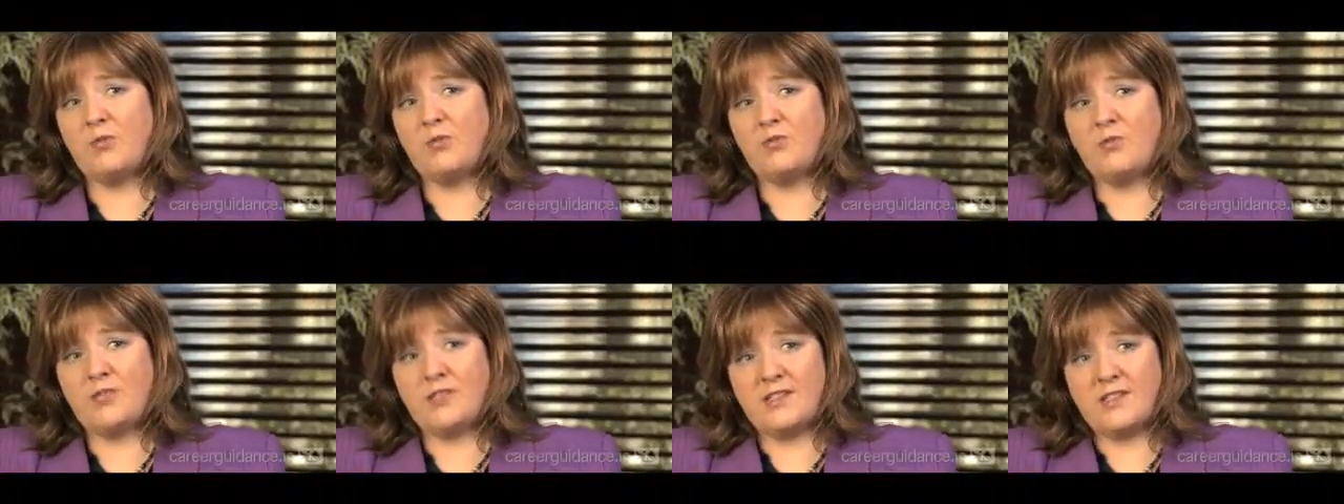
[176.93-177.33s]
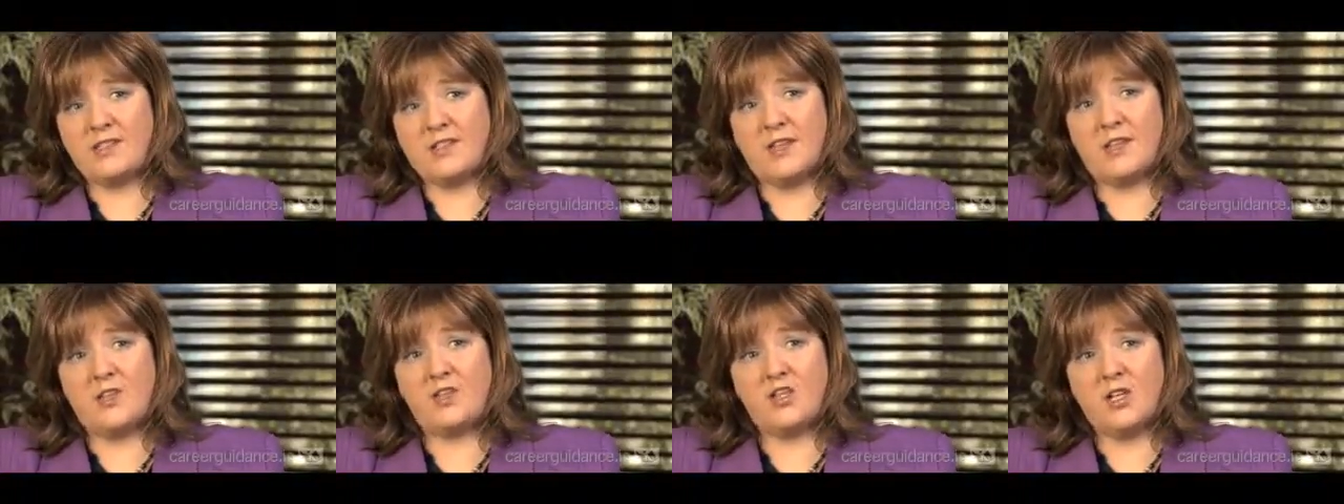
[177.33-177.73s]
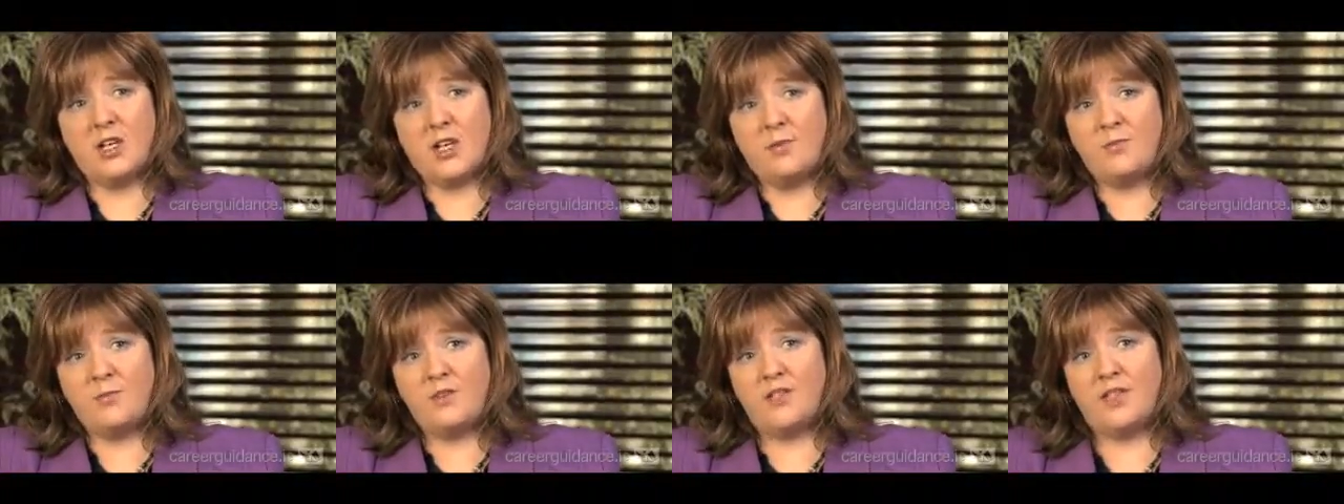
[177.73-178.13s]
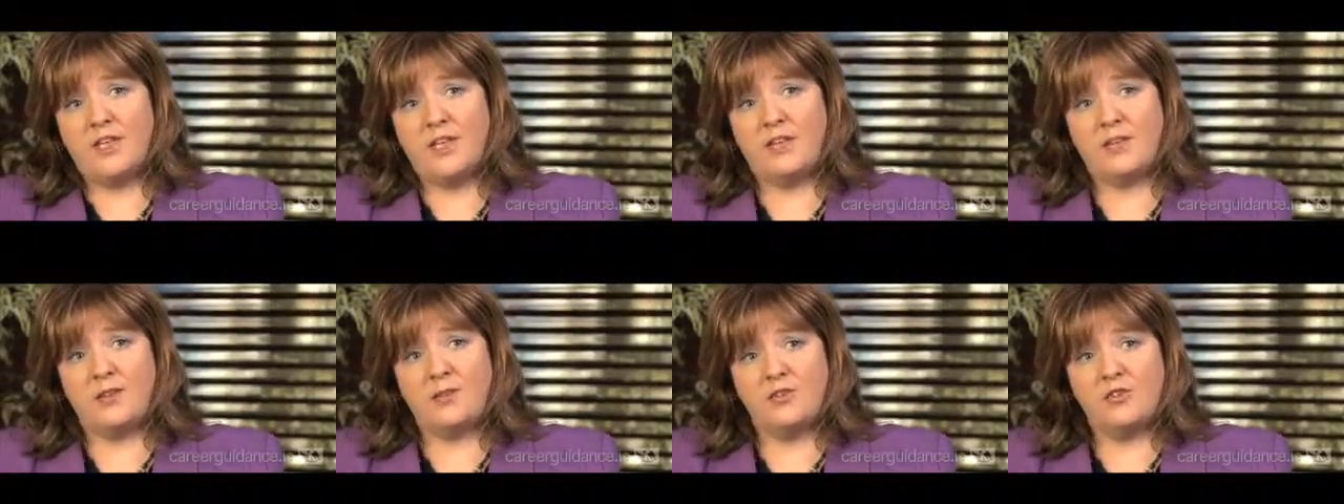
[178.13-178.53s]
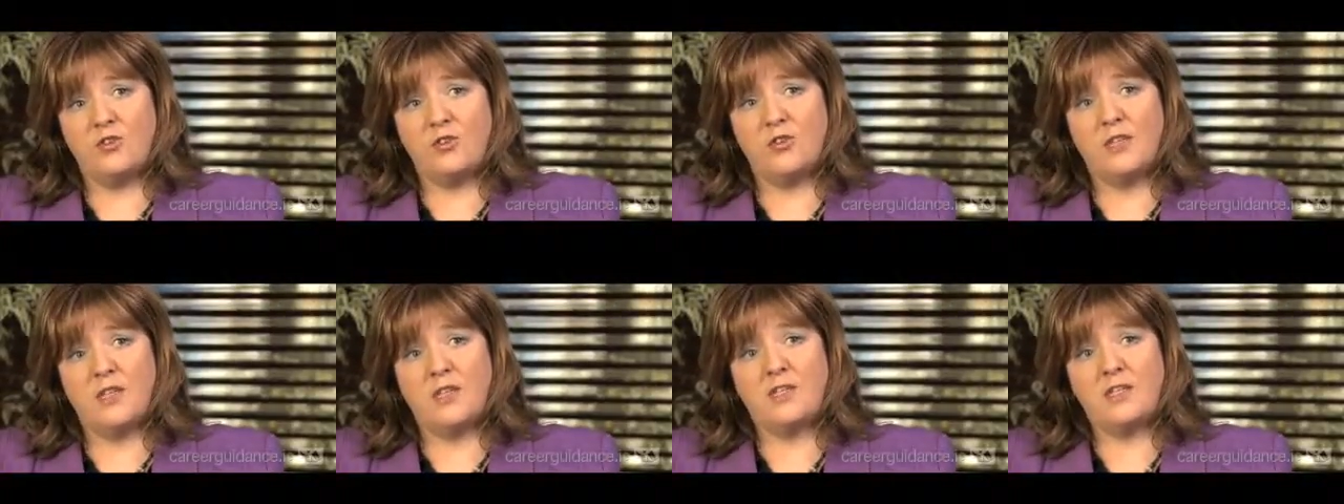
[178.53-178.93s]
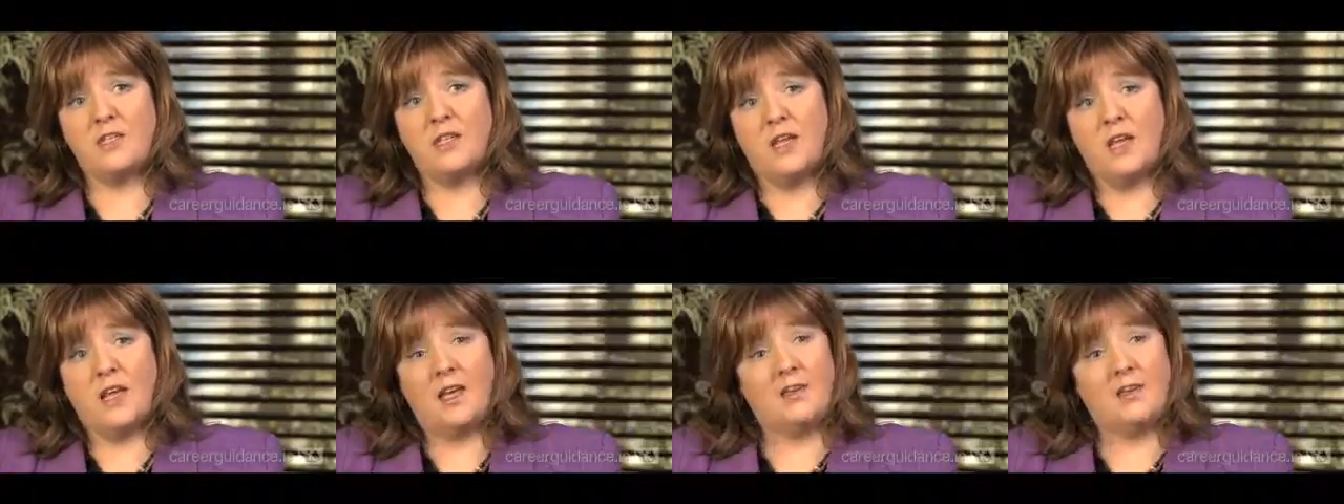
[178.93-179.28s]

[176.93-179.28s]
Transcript: which was a job to get them through that.